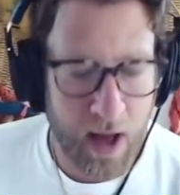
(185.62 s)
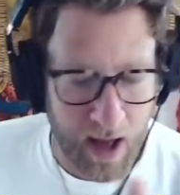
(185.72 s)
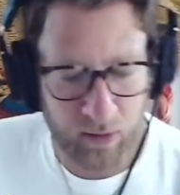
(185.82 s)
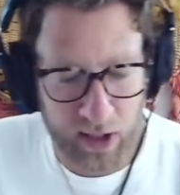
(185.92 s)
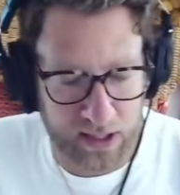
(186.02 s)

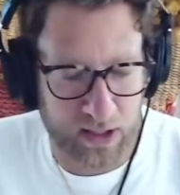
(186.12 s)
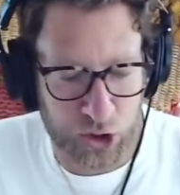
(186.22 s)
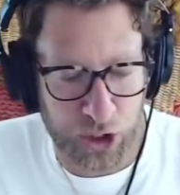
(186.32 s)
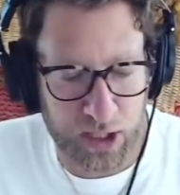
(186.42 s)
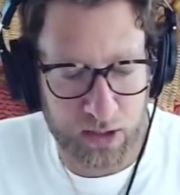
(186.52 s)
I'm looking at the
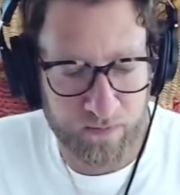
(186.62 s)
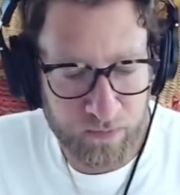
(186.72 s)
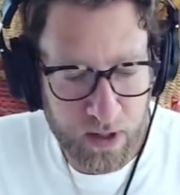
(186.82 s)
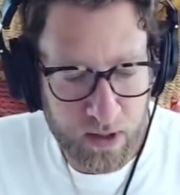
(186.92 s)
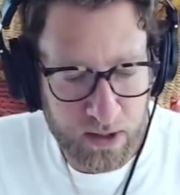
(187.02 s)
sheet.
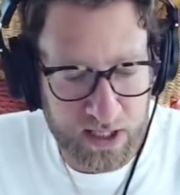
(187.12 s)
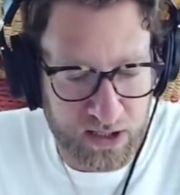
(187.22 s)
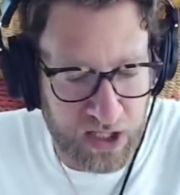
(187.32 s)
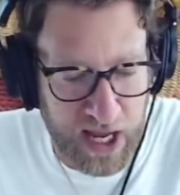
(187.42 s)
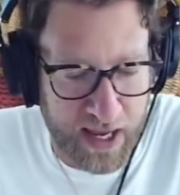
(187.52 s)
It
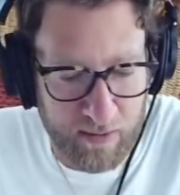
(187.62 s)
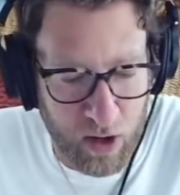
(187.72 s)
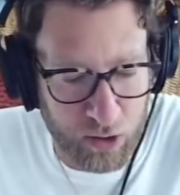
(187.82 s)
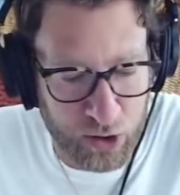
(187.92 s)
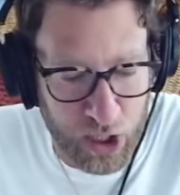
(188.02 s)
says Tana
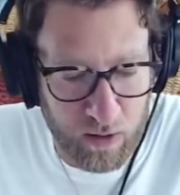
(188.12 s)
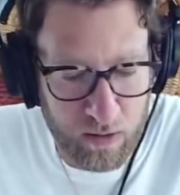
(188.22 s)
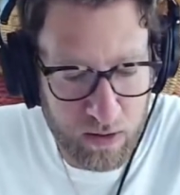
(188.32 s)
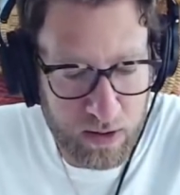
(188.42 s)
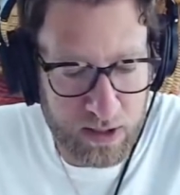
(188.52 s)

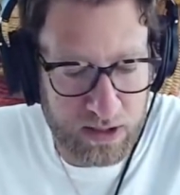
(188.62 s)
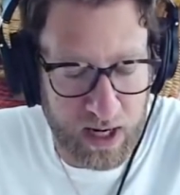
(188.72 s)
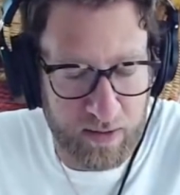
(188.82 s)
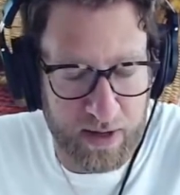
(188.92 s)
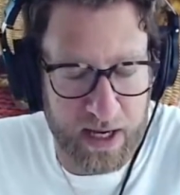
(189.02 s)
Mongeau is
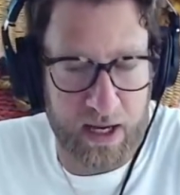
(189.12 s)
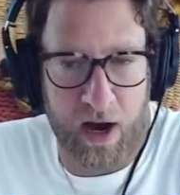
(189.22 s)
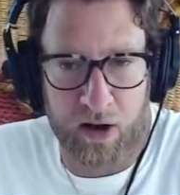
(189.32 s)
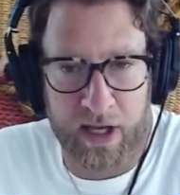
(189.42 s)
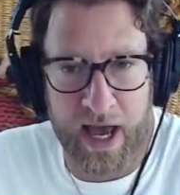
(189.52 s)
going to be
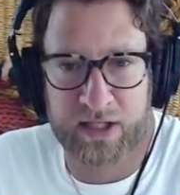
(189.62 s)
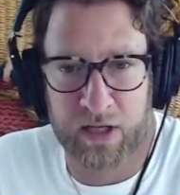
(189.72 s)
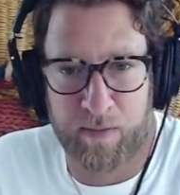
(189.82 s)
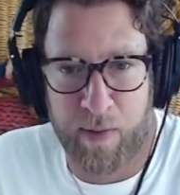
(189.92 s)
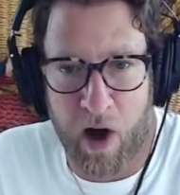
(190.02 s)
our guest
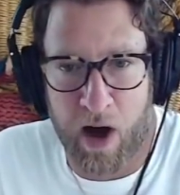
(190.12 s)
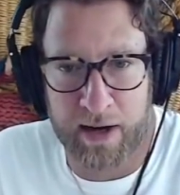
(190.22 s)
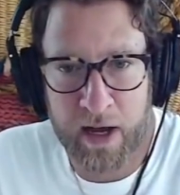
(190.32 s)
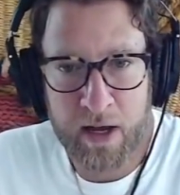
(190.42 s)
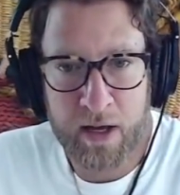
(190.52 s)
on the
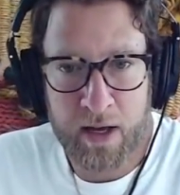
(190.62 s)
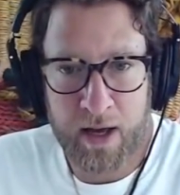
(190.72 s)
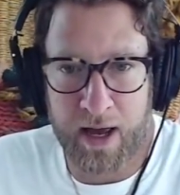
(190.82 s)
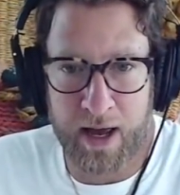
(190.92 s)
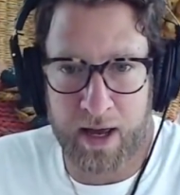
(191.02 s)
pod.
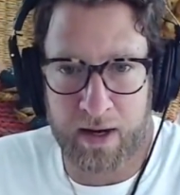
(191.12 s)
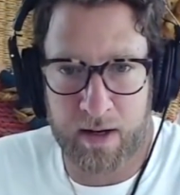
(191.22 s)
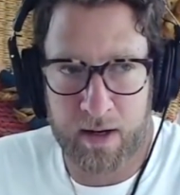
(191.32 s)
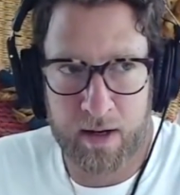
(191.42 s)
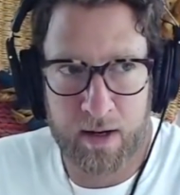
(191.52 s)

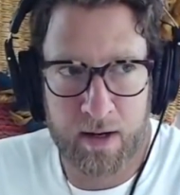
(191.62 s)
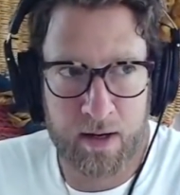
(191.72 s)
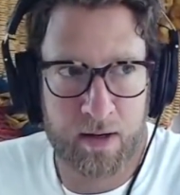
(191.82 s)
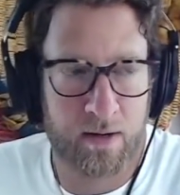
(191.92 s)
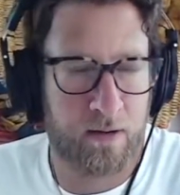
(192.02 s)
And
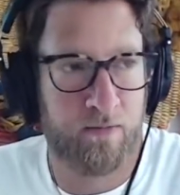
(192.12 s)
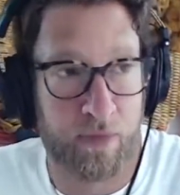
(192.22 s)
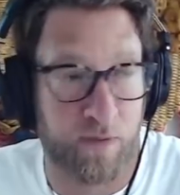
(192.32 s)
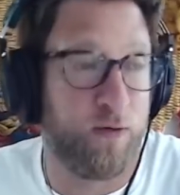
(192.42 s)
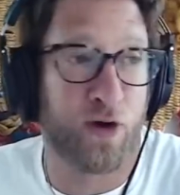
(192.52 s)

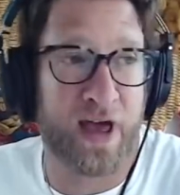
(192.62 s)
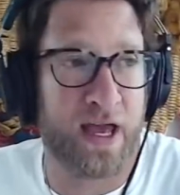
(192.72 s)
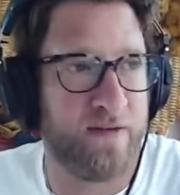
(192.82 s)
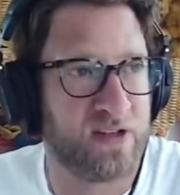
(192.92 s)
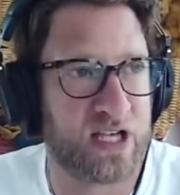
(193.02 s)
before
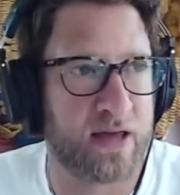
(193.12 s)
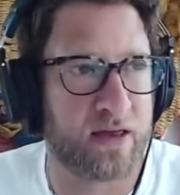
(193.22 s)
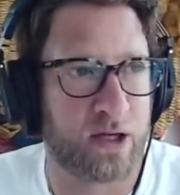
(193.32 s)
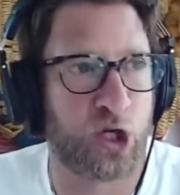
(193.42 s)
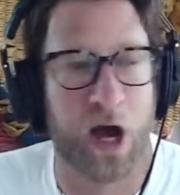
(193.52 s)
they even say it,
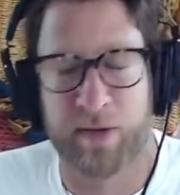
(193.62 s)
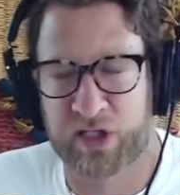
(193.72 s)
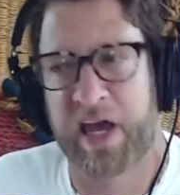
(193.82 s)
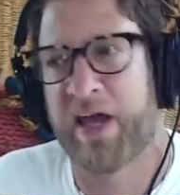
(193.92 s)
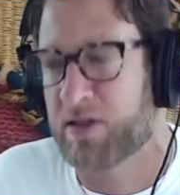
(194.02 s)
like she
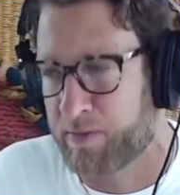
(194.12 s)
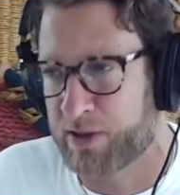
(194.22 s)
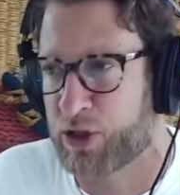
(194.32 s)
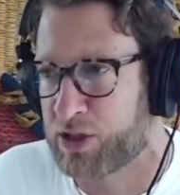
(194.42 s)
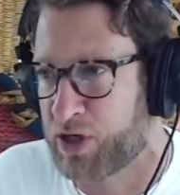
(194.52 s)
almost canceled,
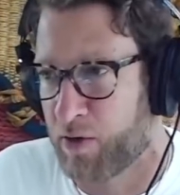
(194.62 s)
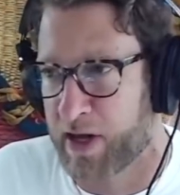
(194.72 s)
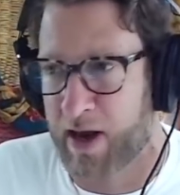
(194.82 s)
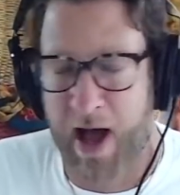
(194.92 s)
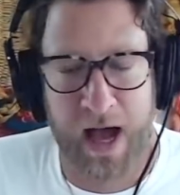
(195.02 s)
but she's
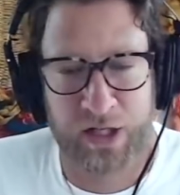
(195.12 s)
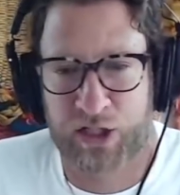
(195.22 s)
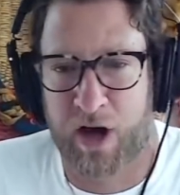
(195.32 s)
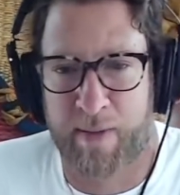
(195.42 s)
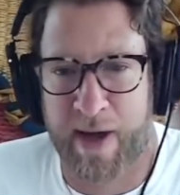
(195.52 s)
doing it. I
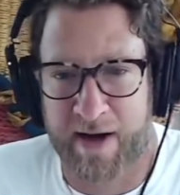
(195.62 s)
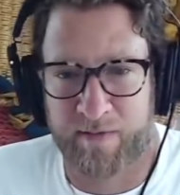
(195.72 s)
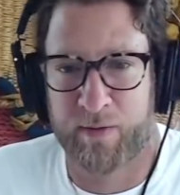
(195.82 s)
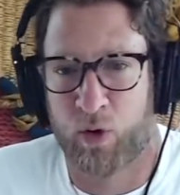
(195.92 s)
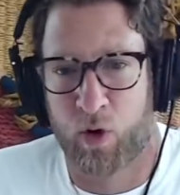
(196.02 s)
just got back
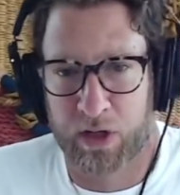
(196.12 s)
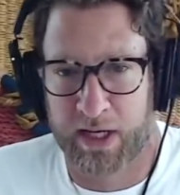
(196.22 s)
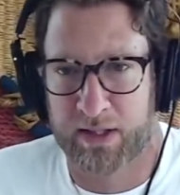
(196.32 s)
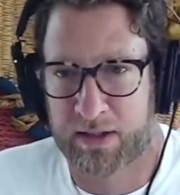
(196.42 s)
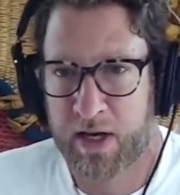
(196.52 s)
from New
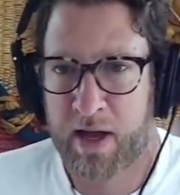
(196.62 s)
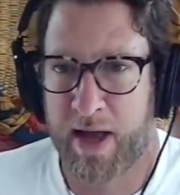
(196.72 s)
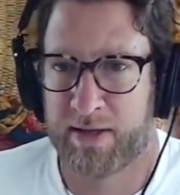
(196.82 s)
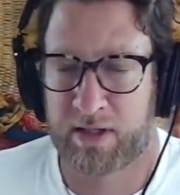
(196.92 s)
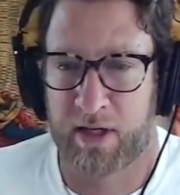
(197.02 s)
Orleans,
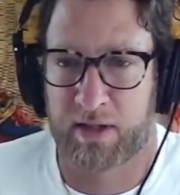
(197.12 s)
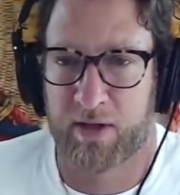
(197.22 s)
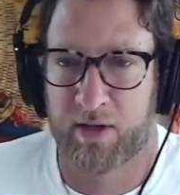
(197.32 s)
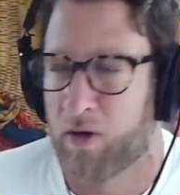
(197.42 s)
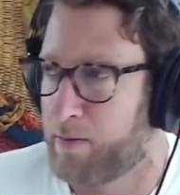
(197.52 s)
hence like the
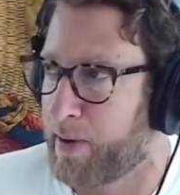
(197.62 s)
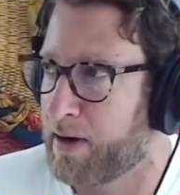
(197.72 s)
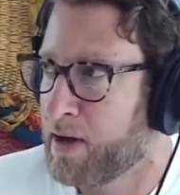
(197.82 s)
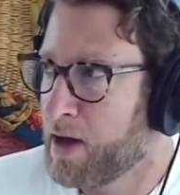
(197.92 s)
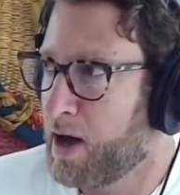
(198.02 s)
NOLA,
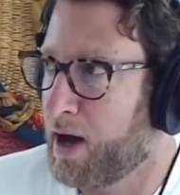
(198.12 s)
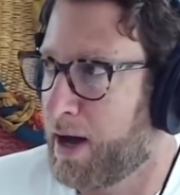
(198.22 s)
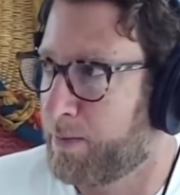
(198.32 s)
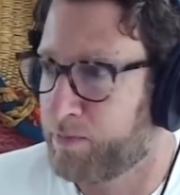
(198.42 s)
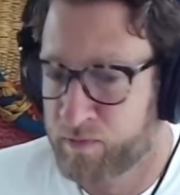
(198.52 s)
but
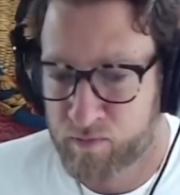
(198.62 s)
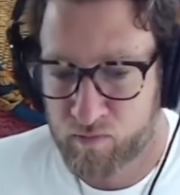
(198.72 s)
um,